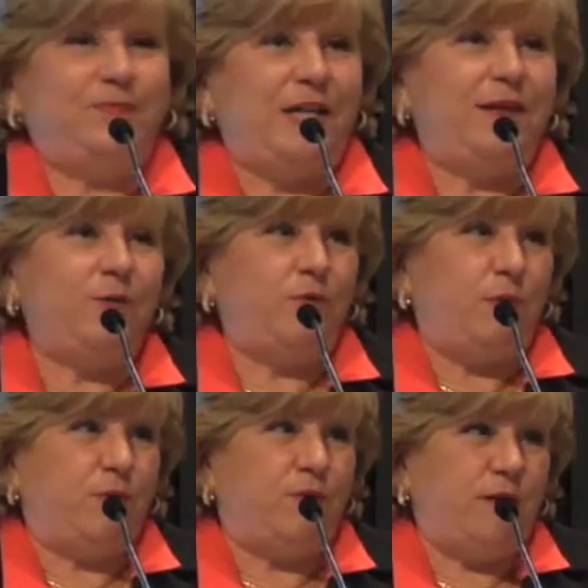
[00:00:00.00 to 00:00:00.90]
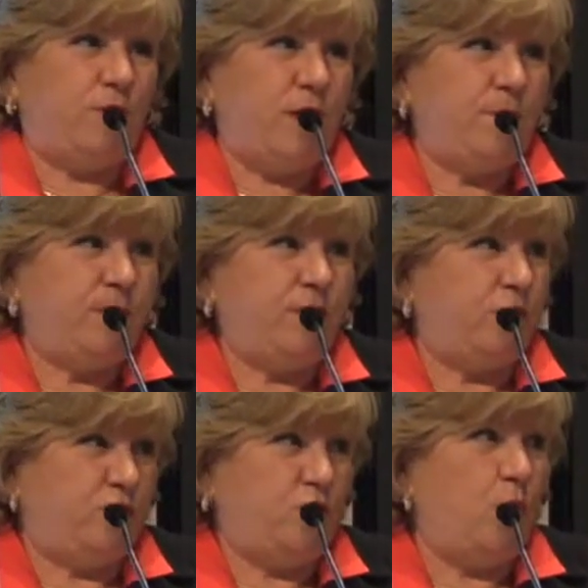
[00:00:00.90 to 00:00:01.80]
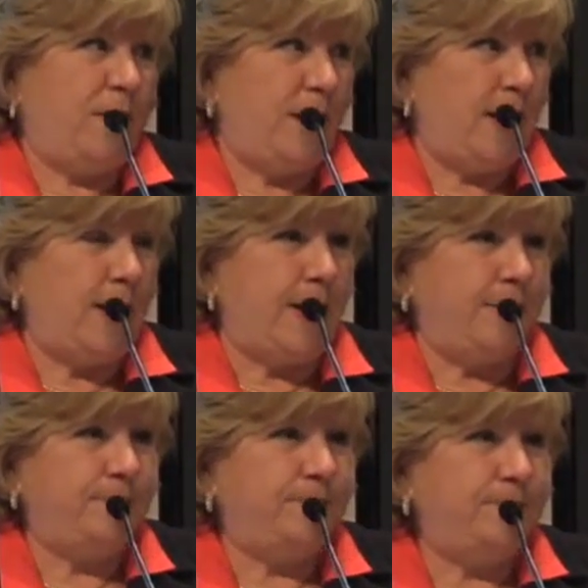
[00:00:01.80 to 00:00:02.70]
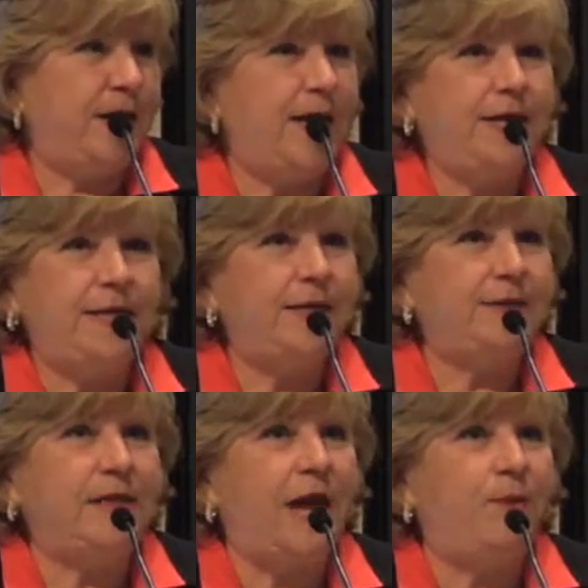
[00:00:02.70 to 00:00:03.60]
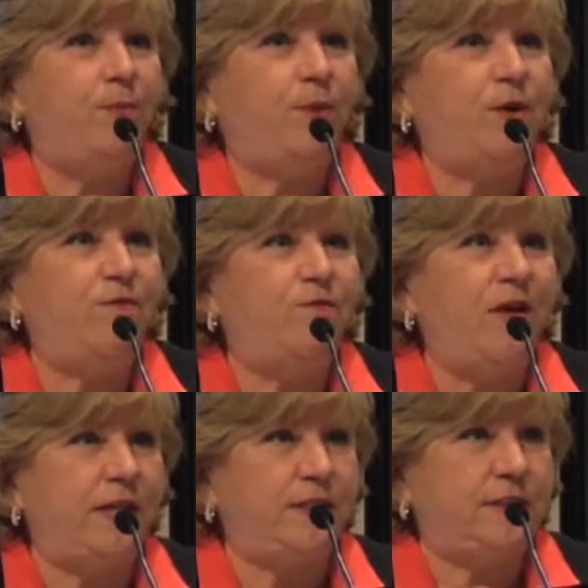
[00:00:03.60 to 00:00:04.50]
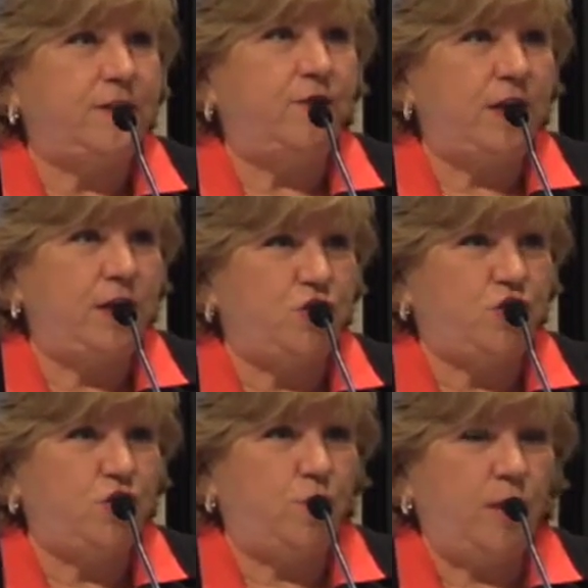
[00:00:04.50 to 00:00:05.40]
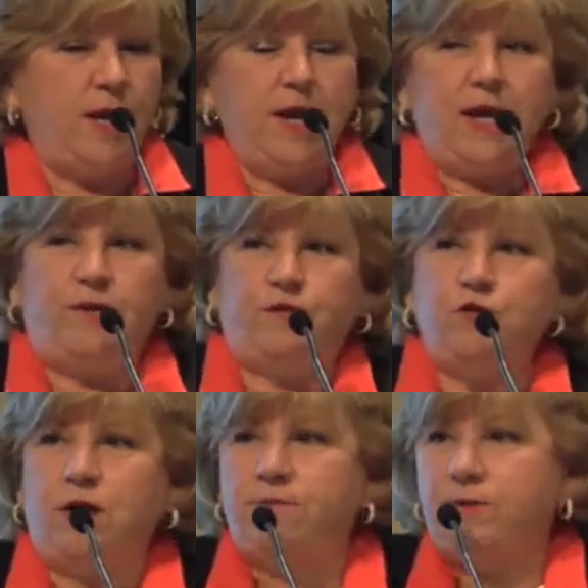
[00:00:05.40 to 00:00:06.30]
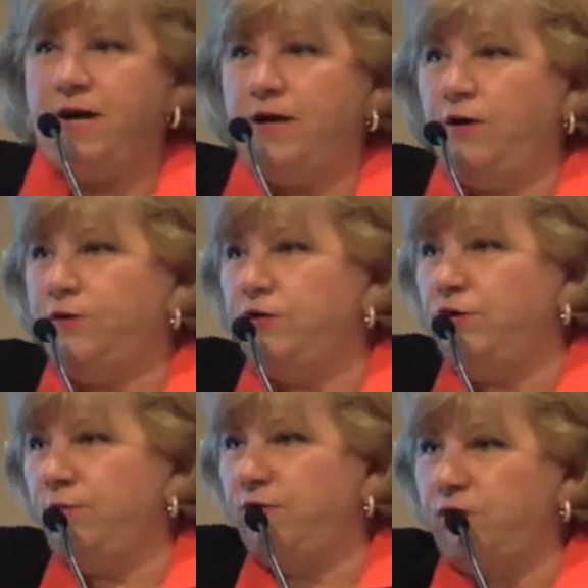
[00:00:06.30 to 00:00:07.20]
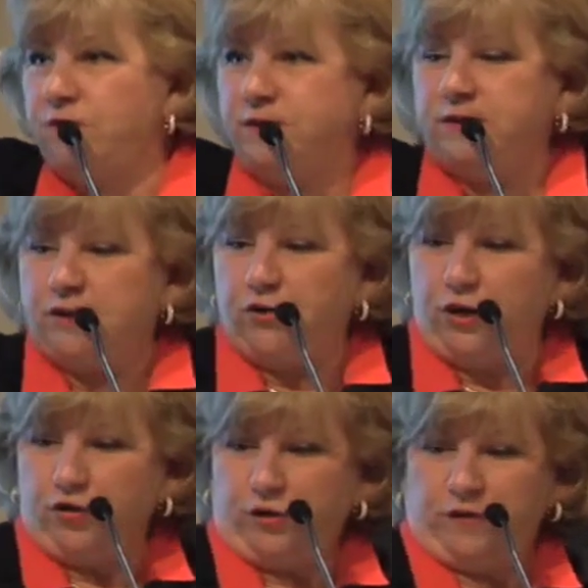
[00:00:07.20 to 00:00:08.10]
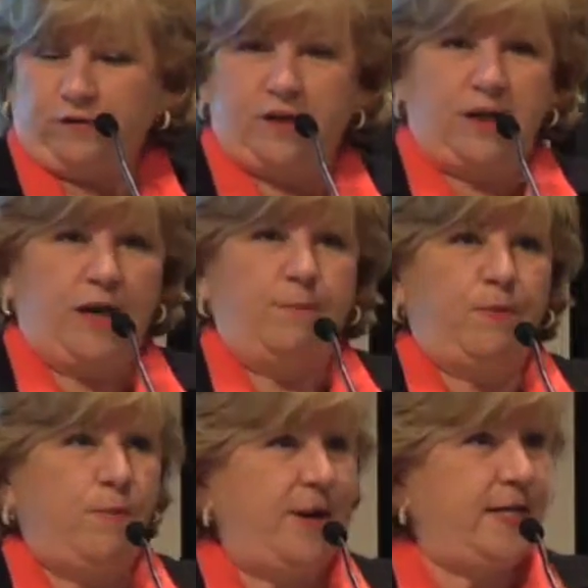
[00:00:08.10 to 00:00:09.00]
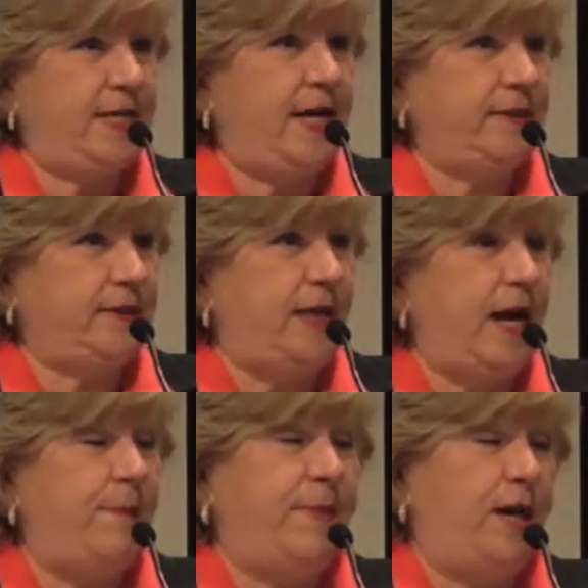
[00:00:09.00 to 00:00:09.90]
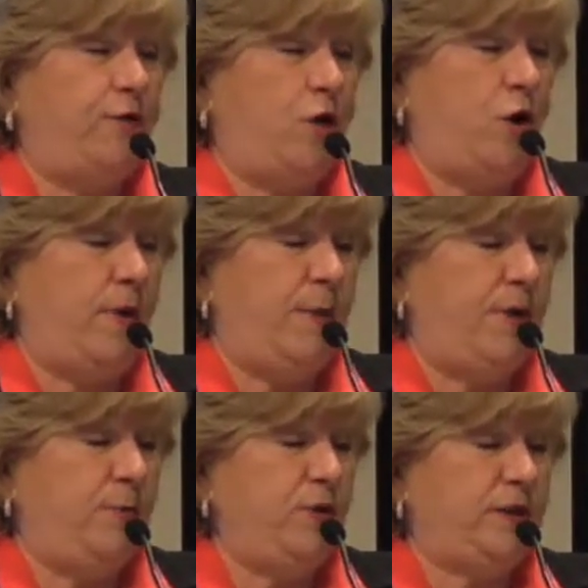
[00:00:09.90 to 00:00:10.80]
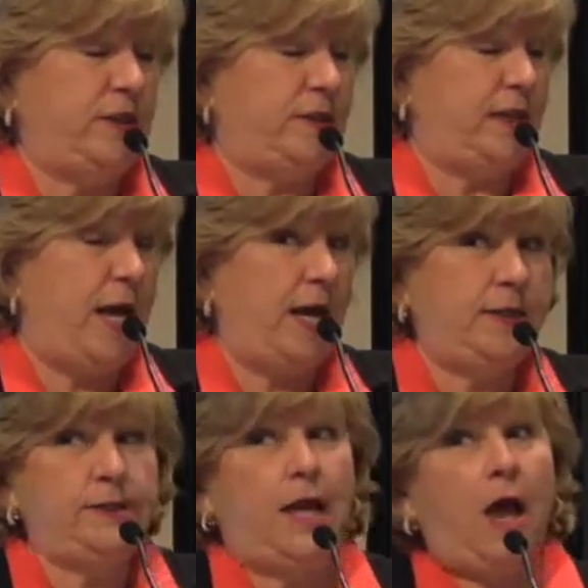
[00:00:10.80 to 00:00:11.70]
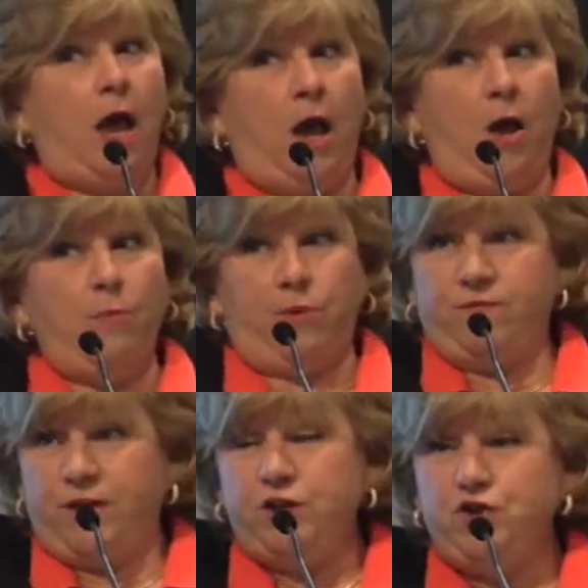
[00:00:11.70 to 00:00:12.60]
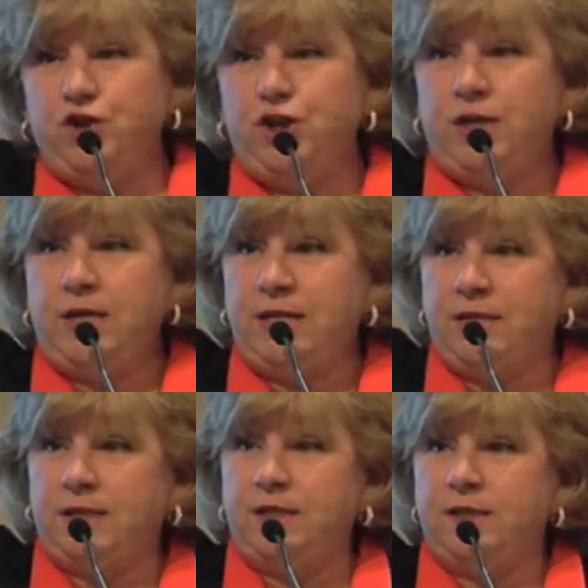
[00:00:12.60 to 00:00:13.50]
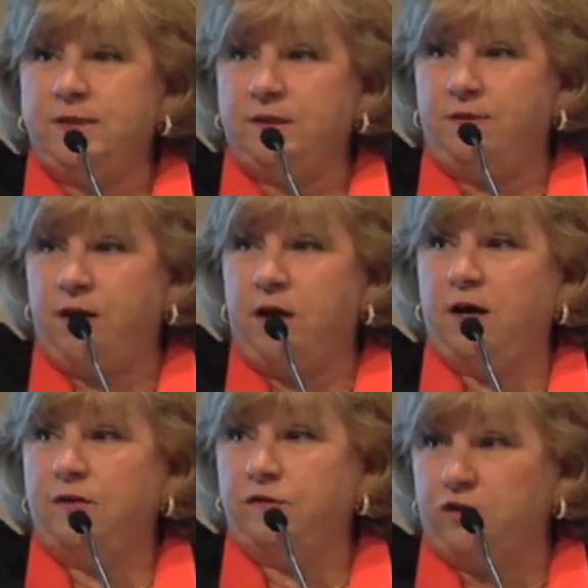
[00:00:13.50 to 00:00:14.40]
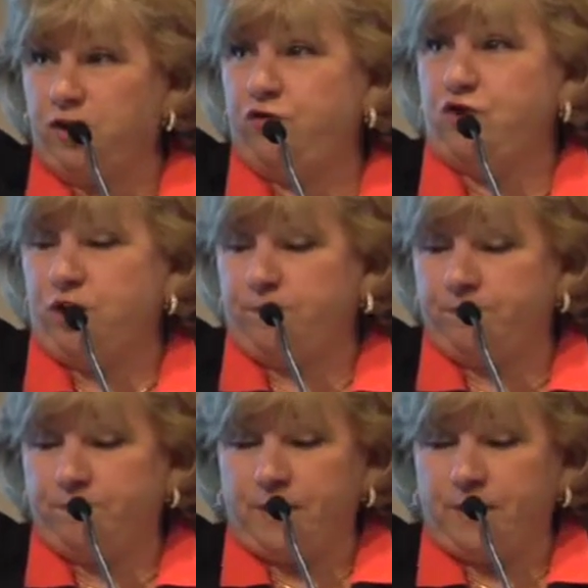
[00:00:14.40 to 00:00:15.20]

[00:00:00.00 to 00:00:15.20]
I think it was Representative Raymond who stole my line, it is a preventive issue. If you come to my Health and Human Services hearing, you're going to see a cup on my desk that I had made for all my members that says, prevention is the solution.